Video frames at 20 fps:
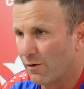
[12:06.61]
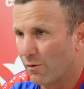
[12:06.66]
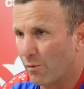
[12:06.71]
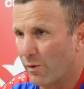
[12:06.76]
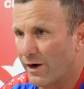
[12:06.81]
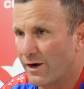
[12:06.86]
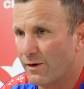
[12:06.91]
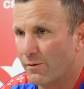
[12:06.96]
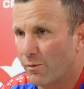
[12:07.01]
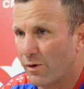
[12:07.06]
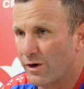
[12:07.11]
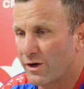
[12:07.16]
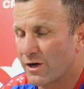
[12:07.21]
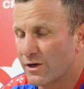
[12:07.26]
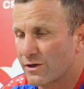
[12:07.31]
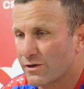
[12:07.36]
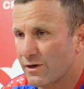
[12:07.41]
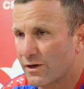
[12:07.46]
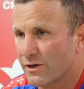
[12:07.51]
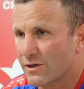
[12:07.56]
When
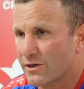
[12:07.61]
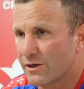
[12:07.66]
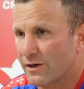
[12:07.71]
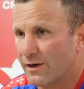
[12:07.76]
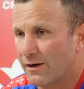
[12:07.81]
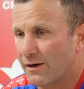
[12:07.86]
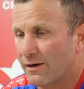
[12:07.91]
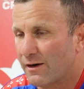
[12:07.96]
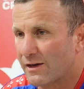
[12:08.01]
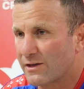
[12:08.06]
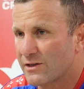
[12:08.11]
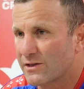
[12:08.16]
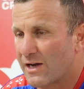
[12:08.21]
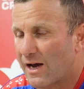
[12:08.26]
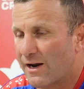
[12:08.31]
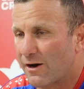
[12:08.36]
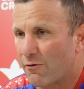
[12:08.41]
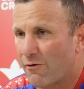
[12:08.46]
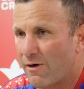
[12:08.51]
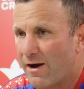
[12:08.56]
you see a
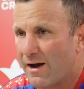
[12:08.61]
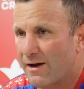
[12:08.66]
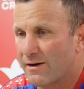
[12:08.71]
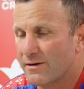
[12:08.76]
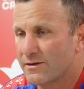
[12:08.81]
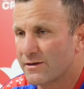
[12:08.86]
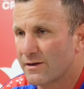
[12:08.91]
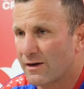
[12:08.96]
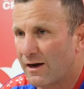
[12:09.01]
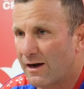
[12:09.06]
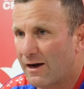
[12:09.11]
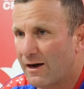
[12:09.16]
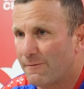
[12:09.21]
stat around,